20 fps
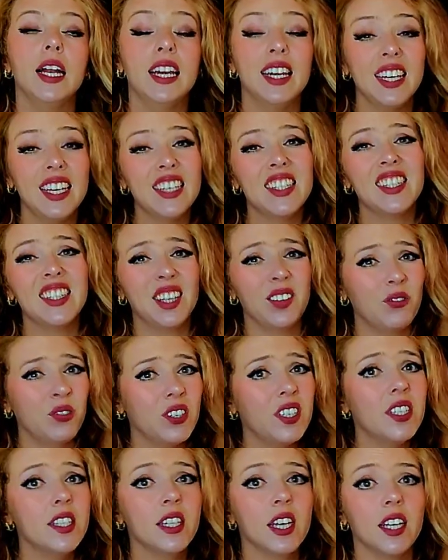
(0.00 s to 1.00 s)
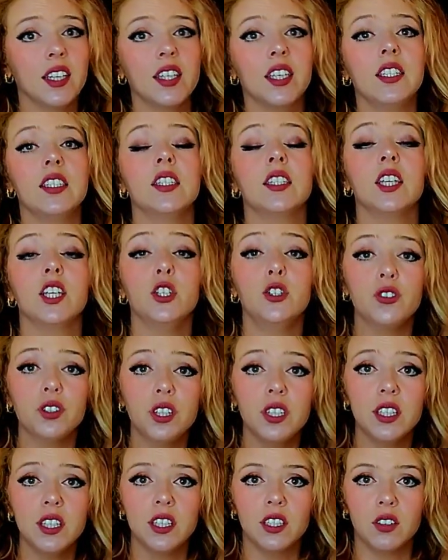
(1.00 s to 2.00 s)
list different studies into
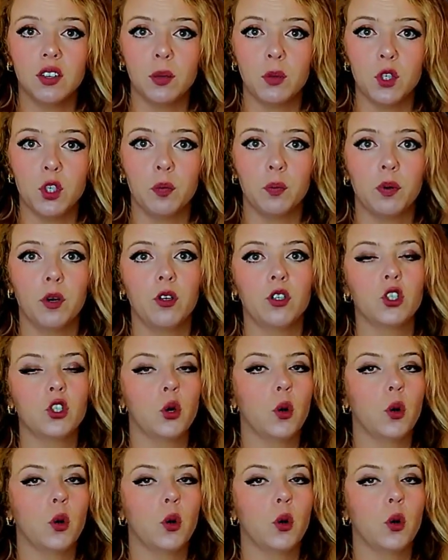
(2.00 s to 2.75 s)
the description box,